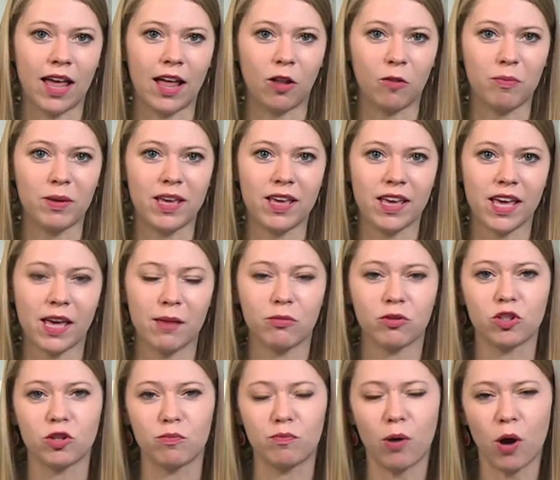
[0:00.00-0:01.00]
Randle L.
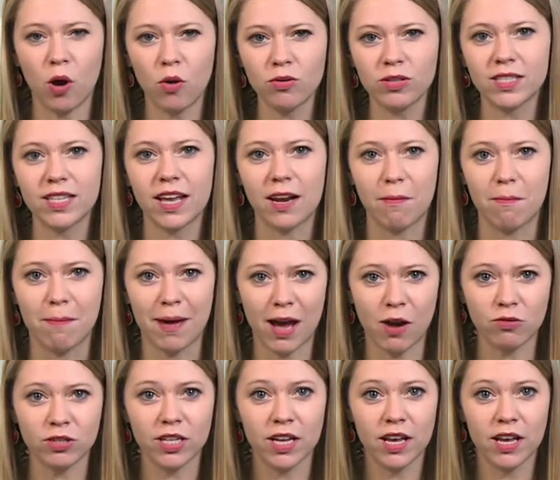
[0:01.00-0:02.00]
being able to post that
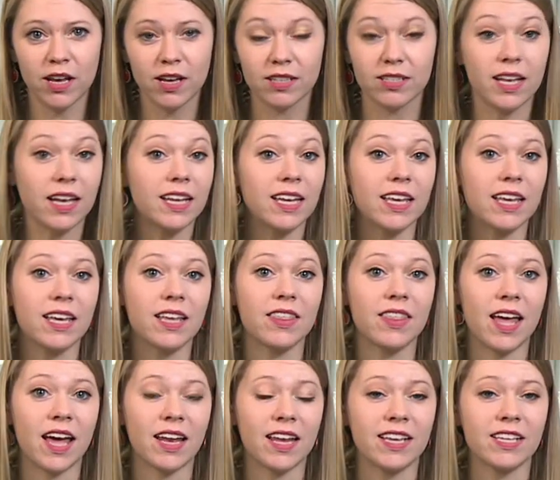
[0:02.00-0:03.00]
amount,
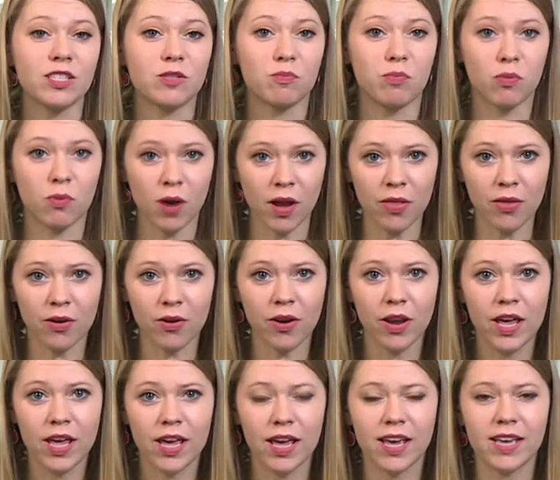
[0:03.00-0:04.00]
citing that his
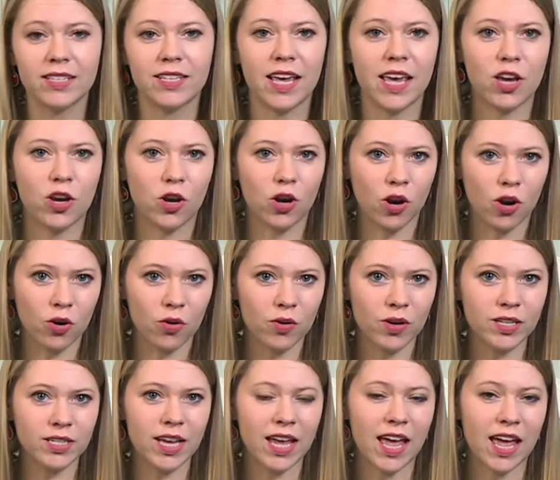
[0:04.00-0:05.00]
brother is a
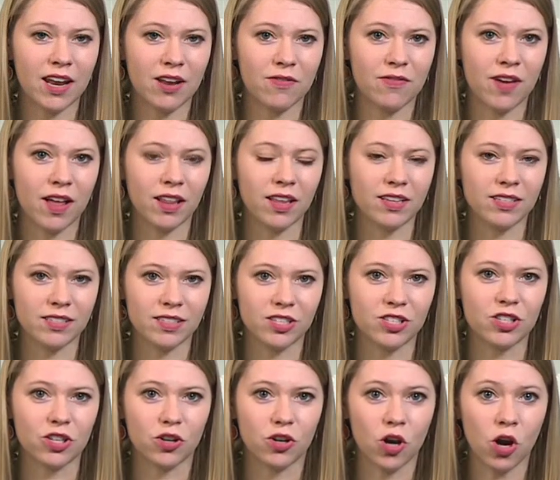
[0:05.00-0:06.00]
current
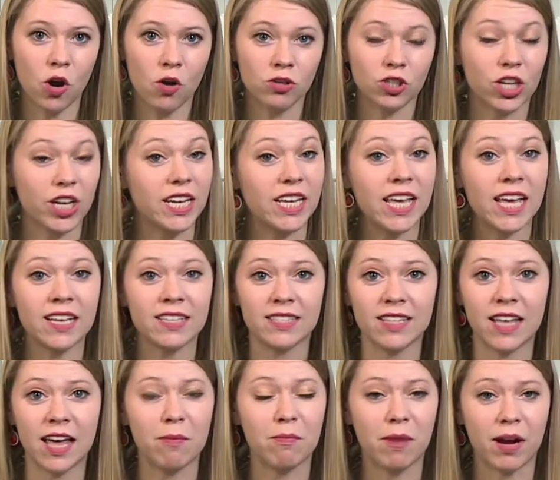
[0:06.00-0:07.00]
NFL assistant coach and
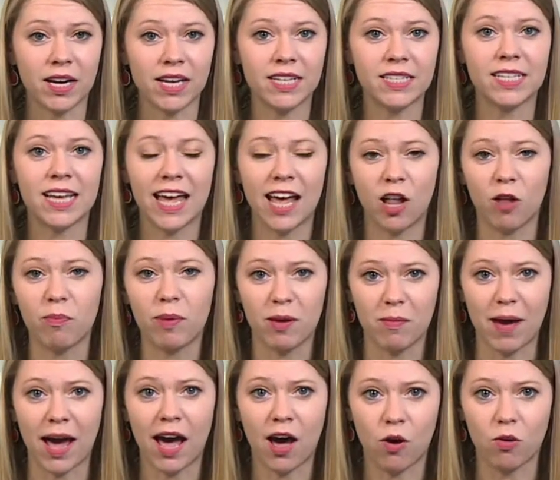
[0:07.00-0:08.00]
he has that money to
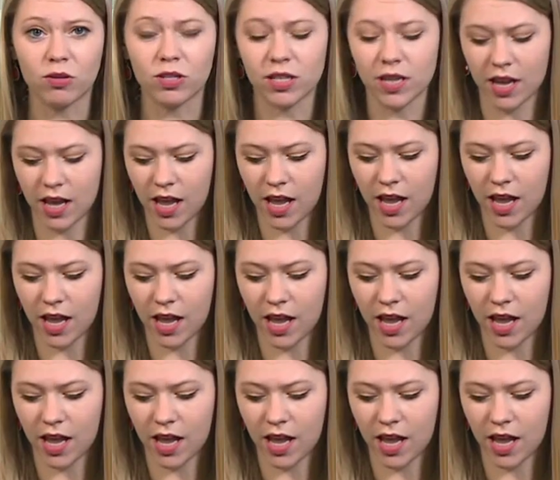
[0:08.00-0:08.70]
help him out.